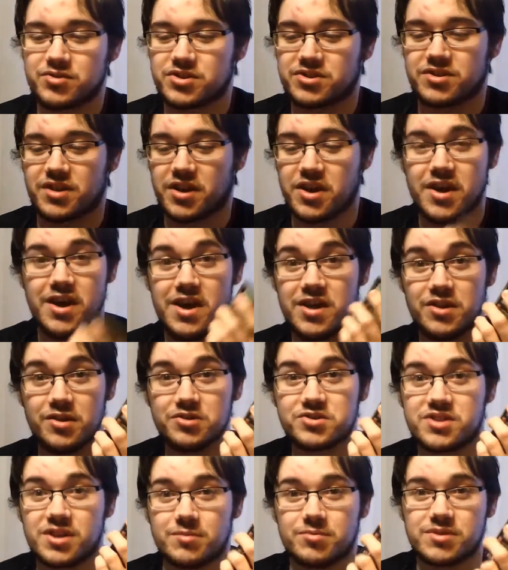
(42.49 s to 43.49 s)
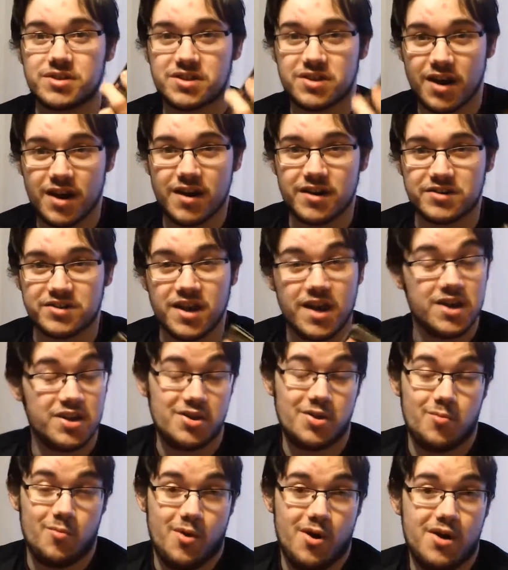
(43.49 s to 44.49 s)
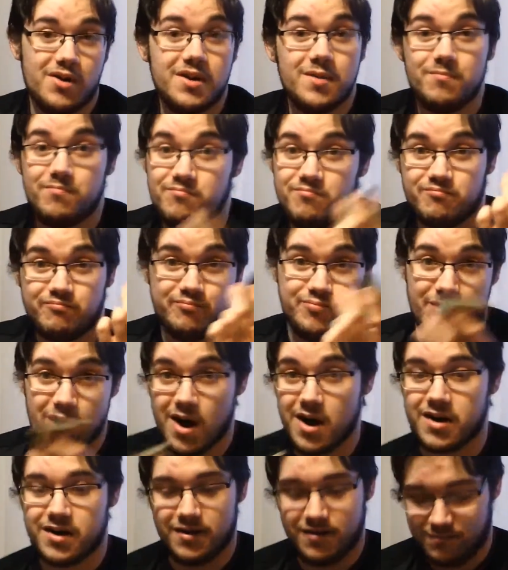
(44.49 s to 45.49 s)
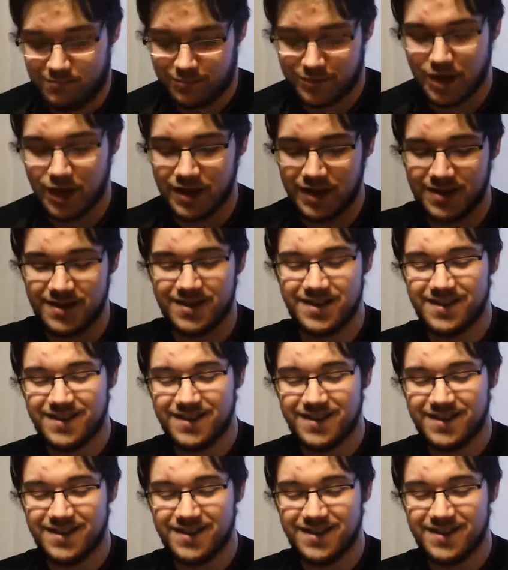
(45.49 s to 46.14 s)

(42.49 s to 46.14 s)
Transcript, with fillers: They were just like, there's D B Z cards. You want it? Buy it.